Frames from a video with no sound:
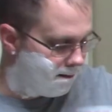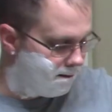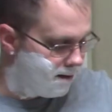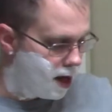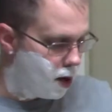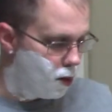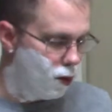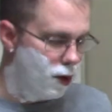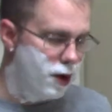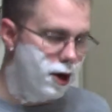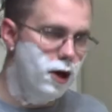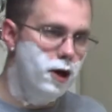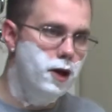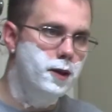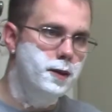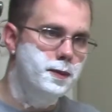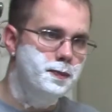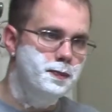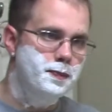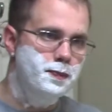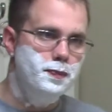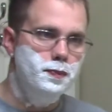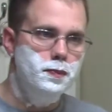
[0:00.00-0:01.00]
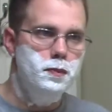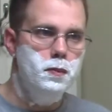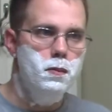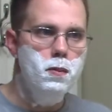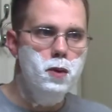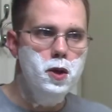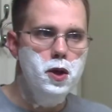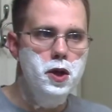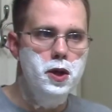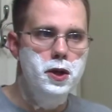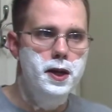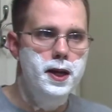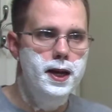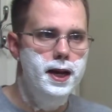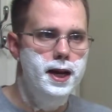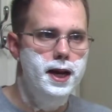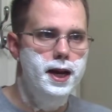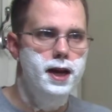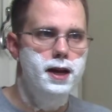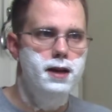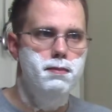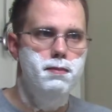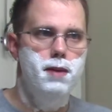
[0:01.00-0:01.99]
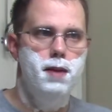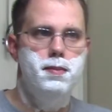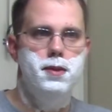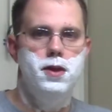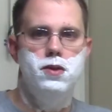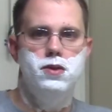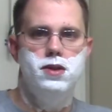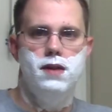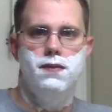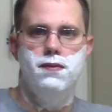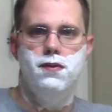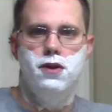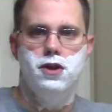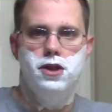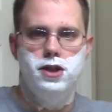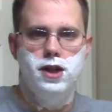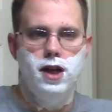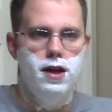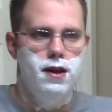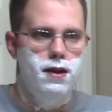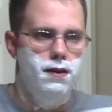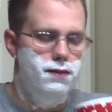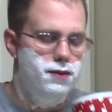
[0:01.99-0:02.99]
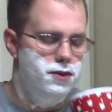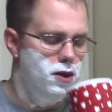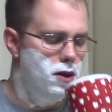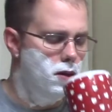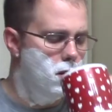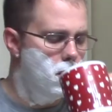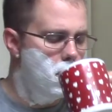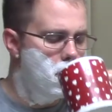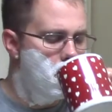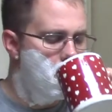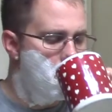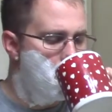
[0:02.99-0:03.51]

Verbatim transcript: And what all you had, maybe using it for a shave, so